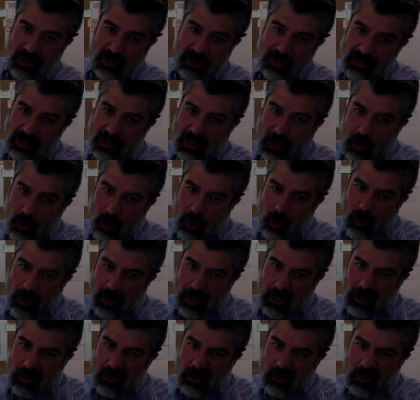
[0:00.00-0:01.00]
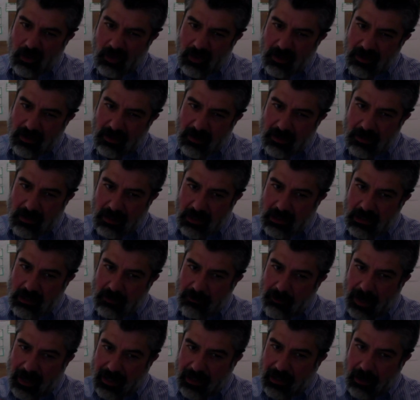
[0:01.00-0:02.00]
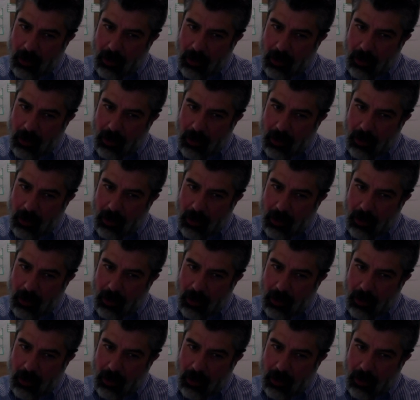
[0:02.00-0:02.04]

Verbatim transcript: just little quick little spike,